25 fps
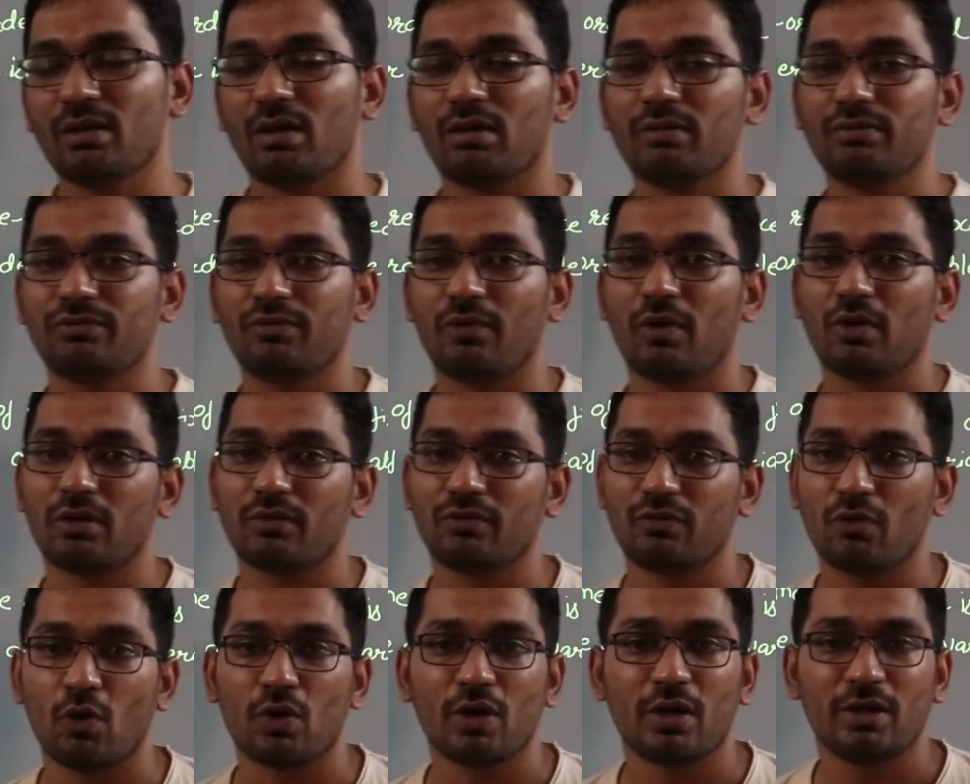of
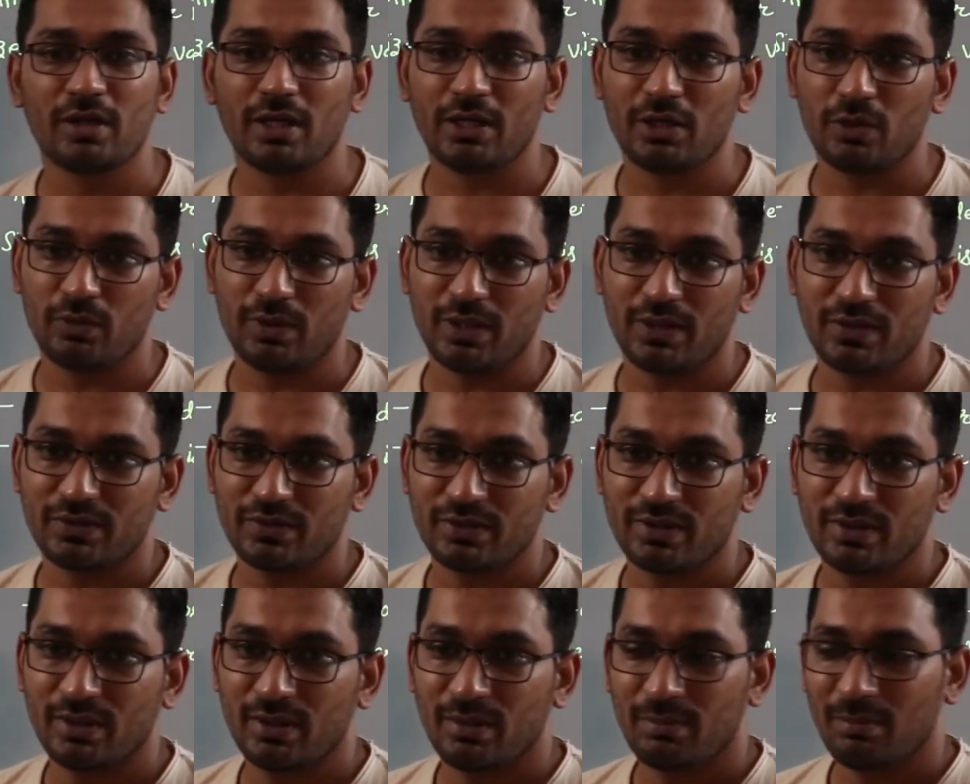400 units.
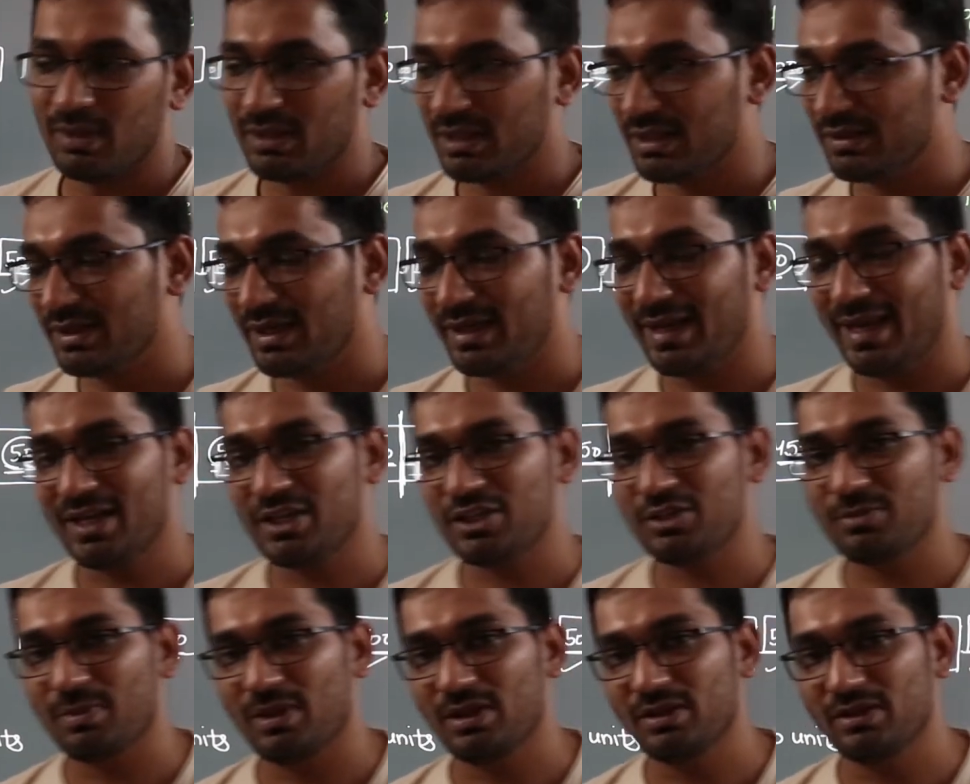But in the
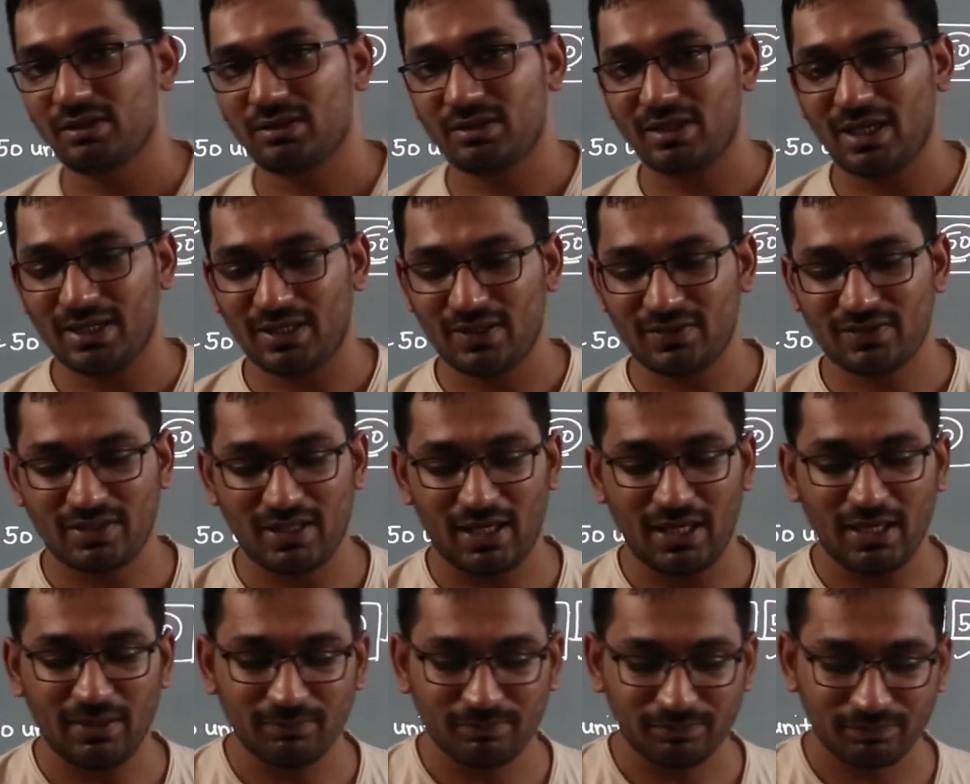next month, let us
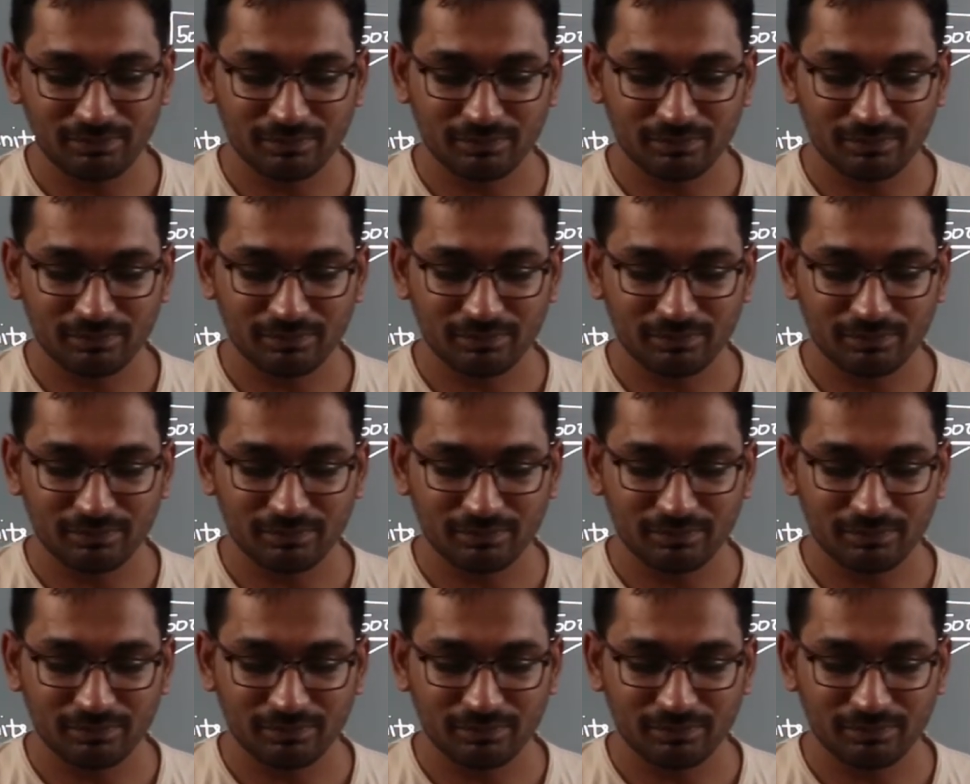say